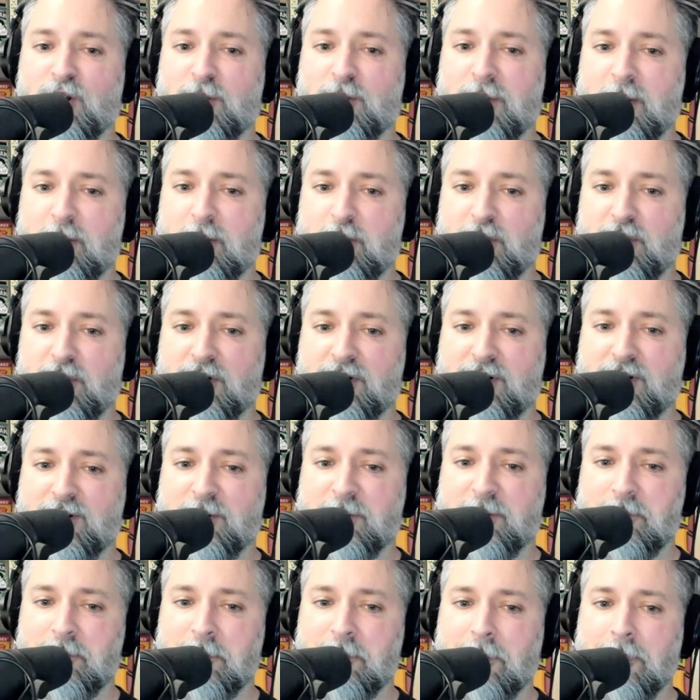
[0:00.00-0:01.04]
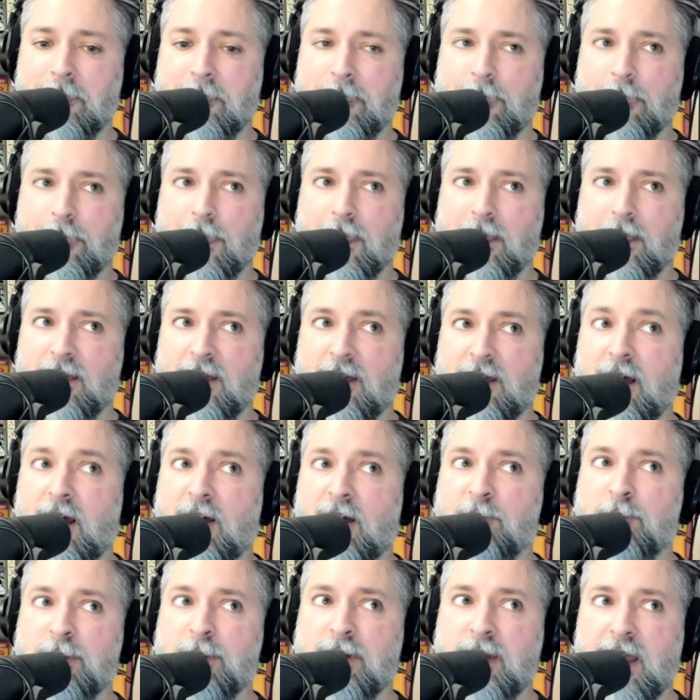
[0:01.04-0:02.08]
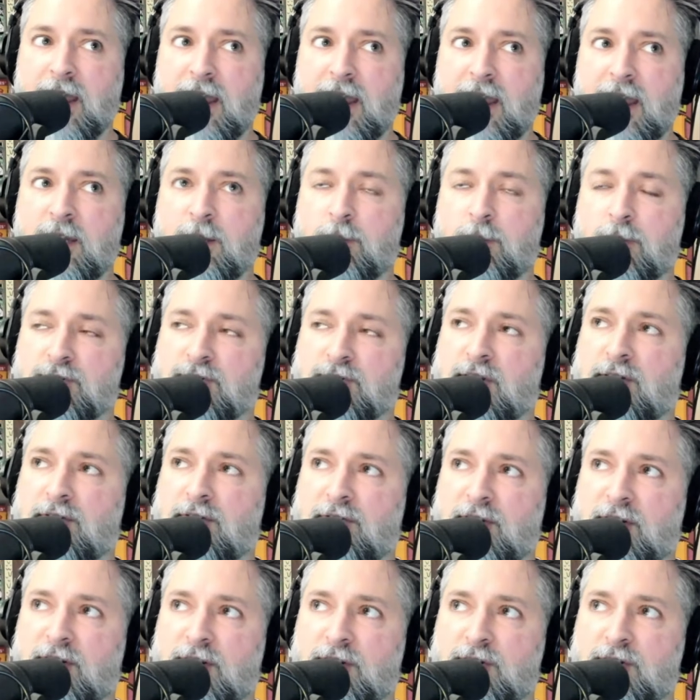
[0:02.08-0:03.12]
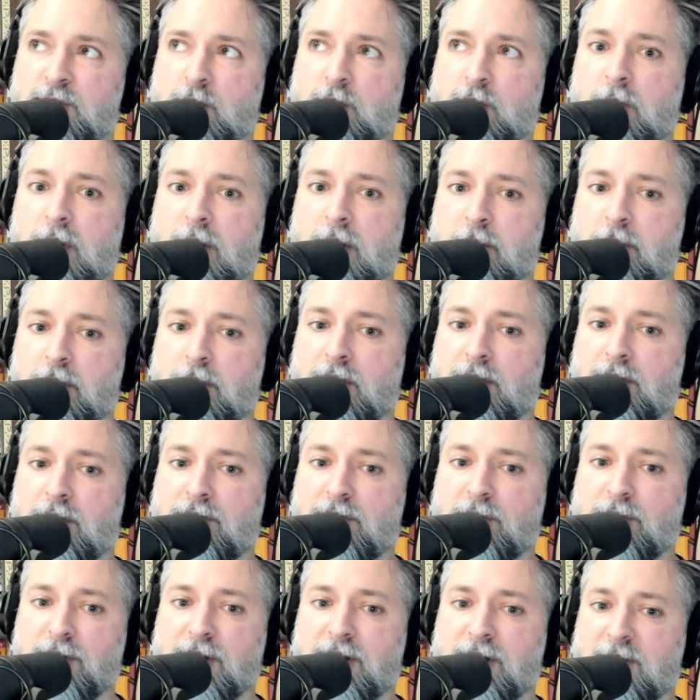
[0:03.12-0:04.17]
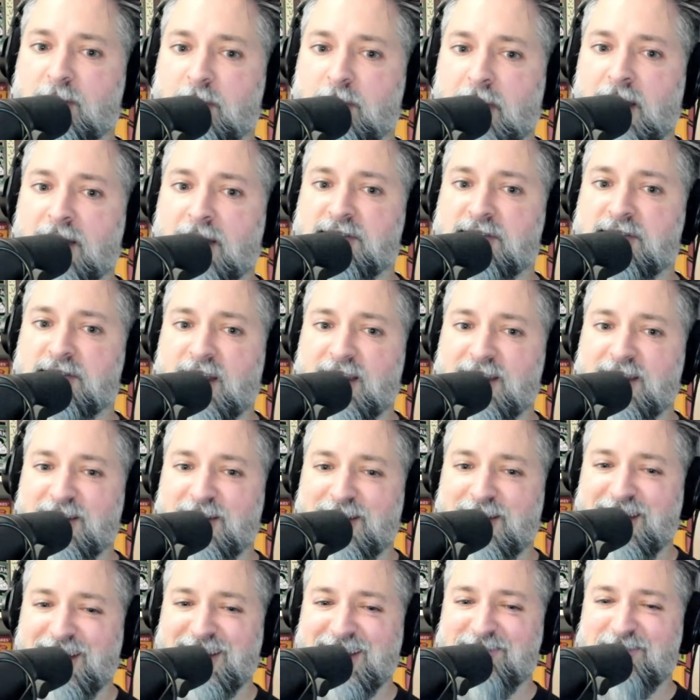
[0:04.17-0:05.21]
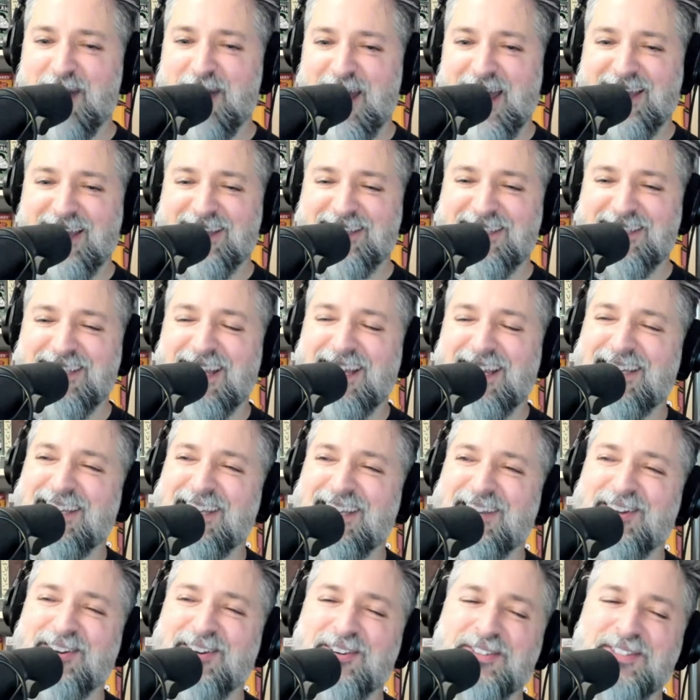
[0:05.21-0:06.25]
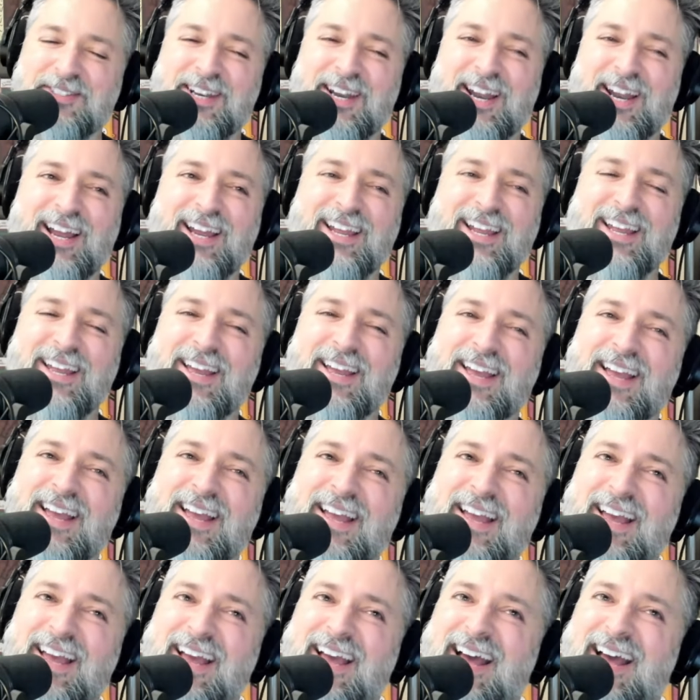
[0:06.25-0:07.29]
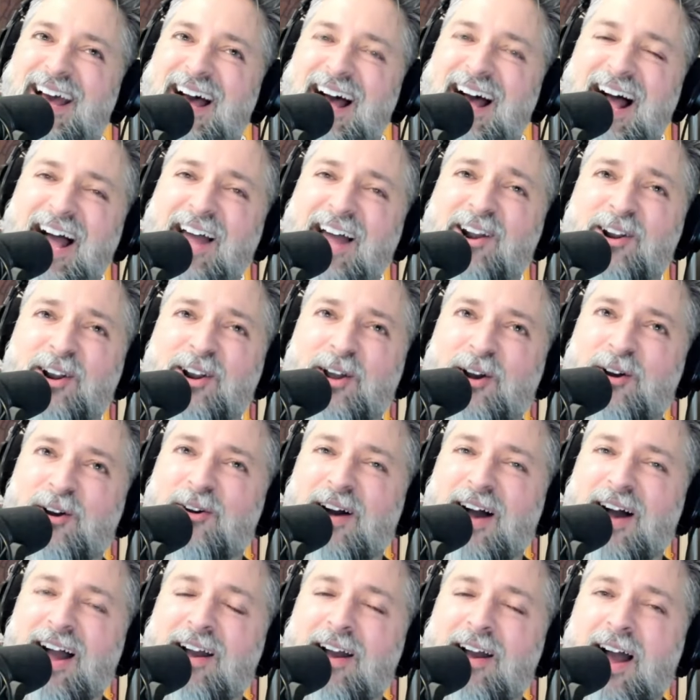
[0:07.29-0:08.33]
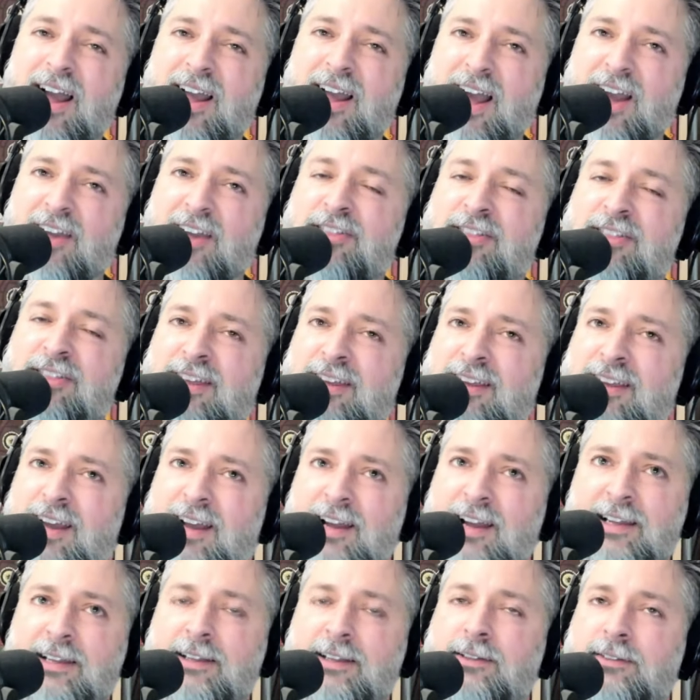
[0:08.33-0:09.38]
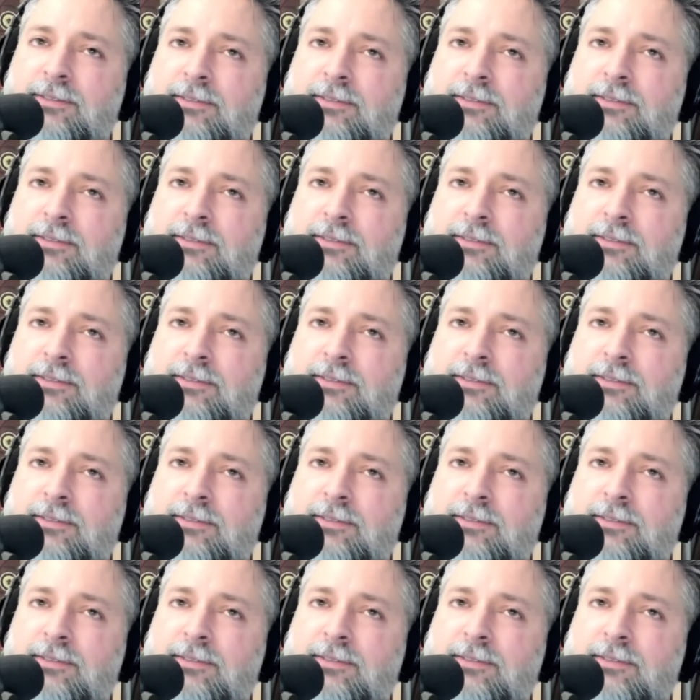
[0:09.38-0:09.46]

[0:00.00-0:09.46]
on my book. I've been 80% finished with my book for like the past 10 years. And I don't know. I think I